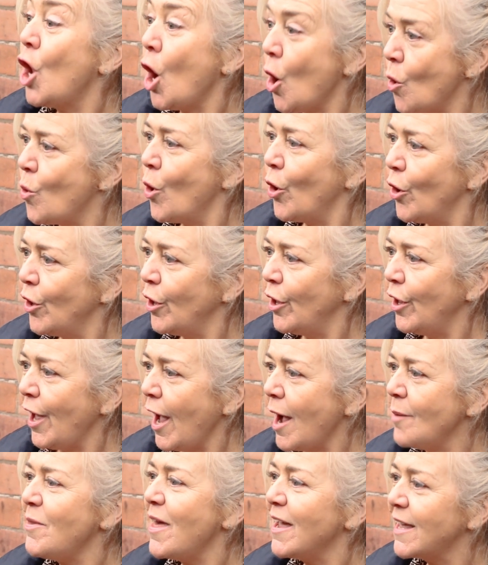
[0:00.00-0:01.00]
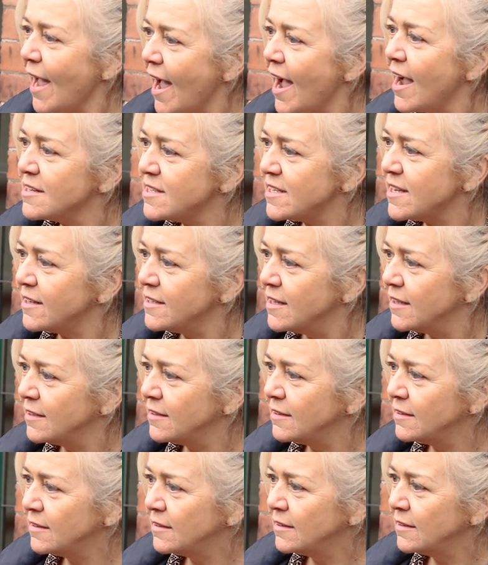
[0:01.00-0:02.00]
No, I'm their guardian.
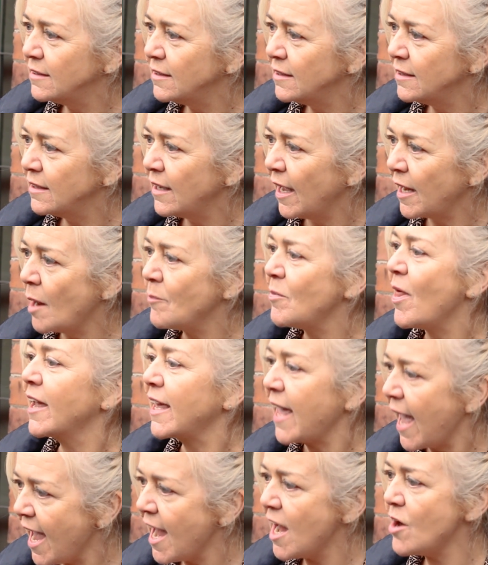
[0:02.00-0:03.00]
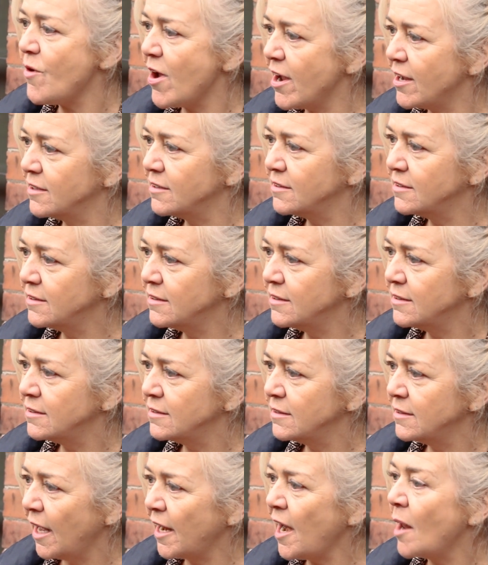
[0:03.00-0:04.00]
And I'm their carer.
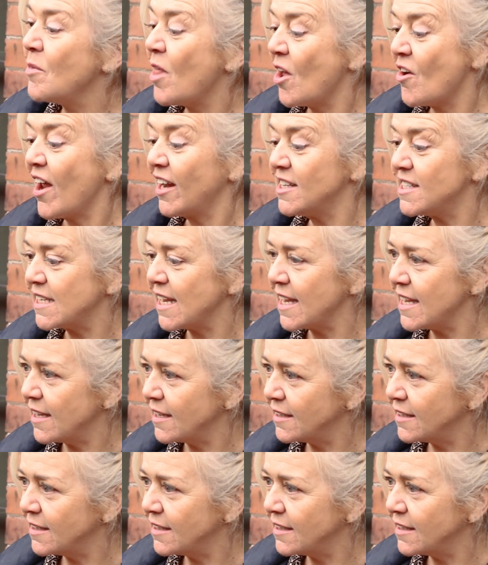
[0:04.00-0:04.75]
And I'm their auntie.